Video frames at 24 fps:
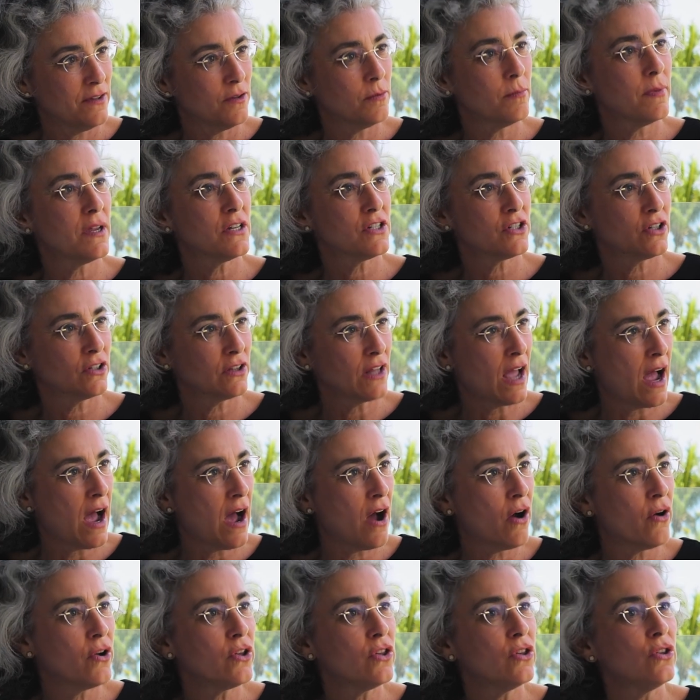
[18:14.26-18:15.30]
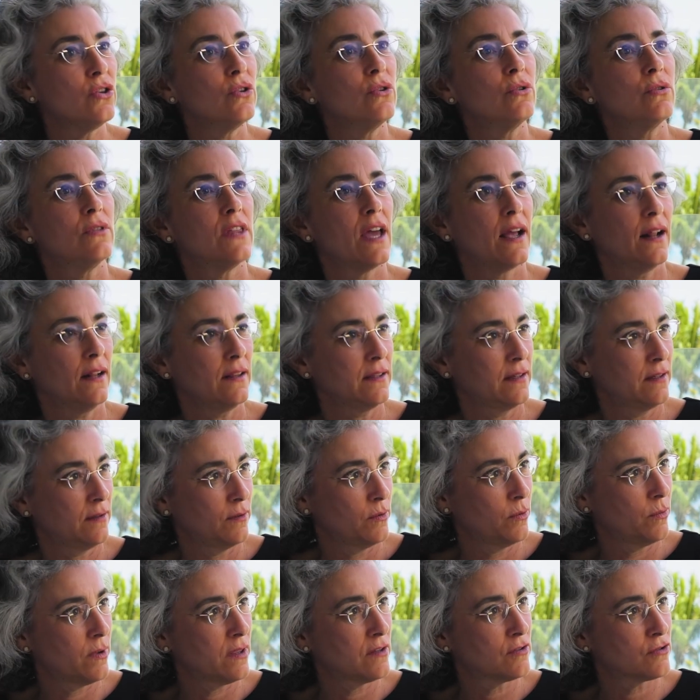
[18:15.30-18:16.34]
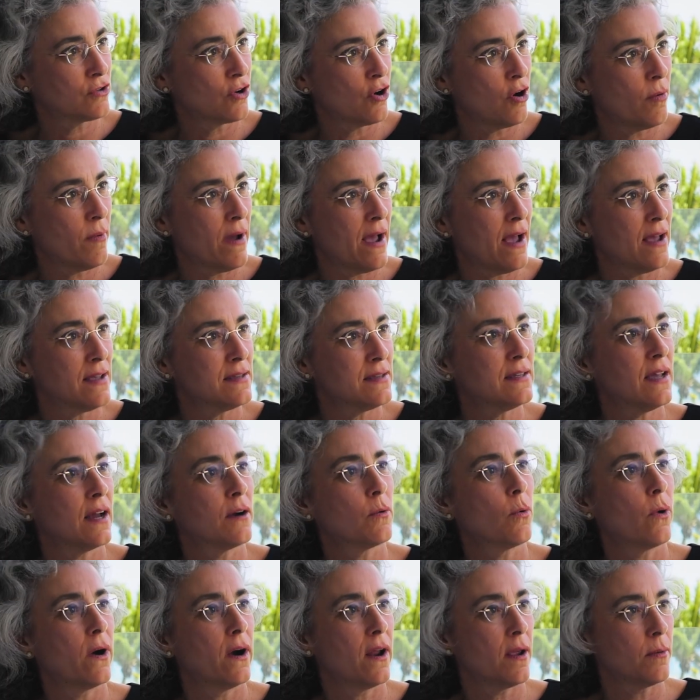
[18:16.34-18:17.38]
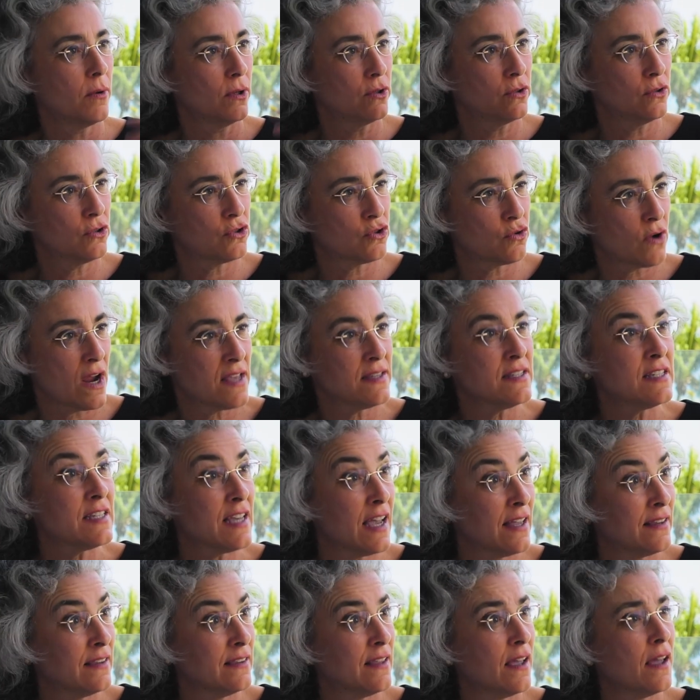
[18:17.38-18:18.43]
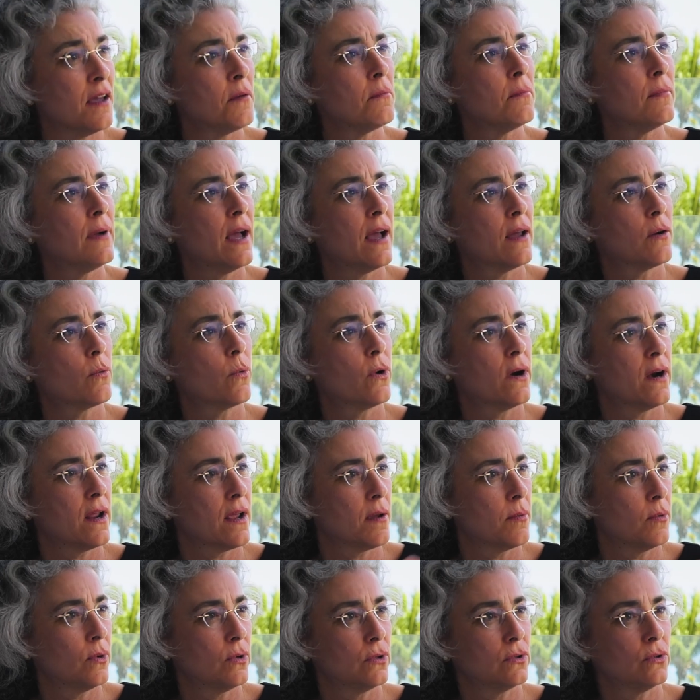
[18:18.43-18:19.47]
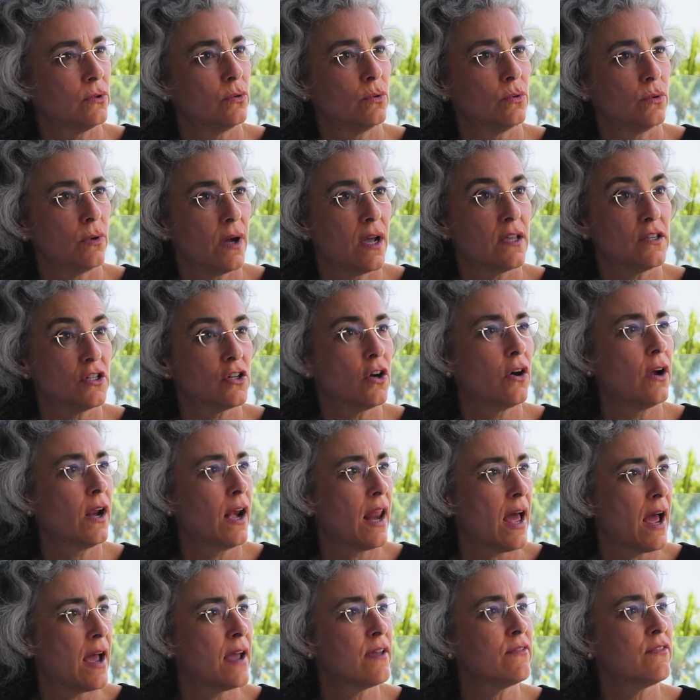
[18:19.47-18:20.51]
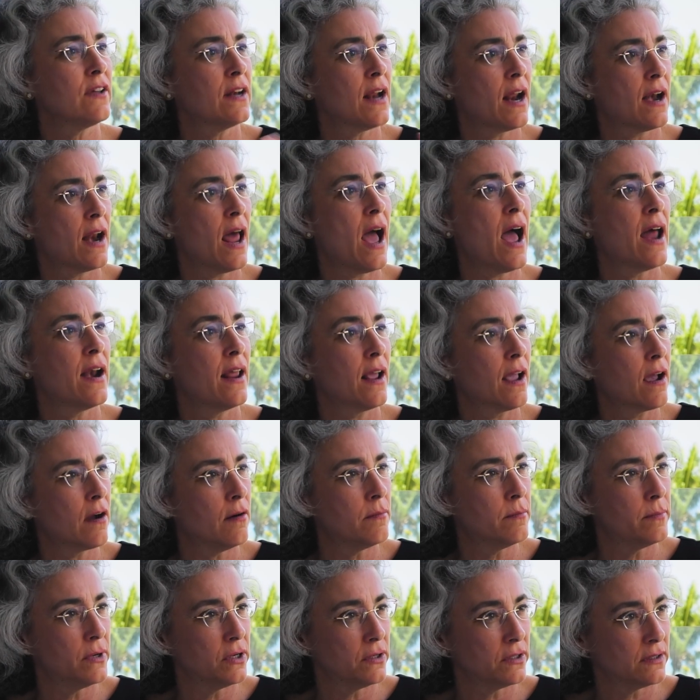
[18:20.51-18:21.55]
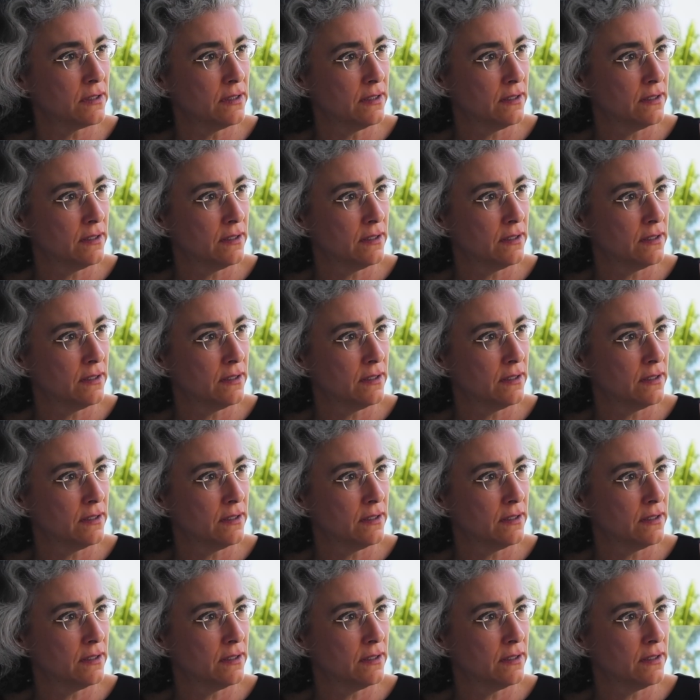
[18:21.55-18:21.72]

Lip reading: you mentioned how you dealt with traumas and were able to transcend them and were able to enjoy life in an unencumbered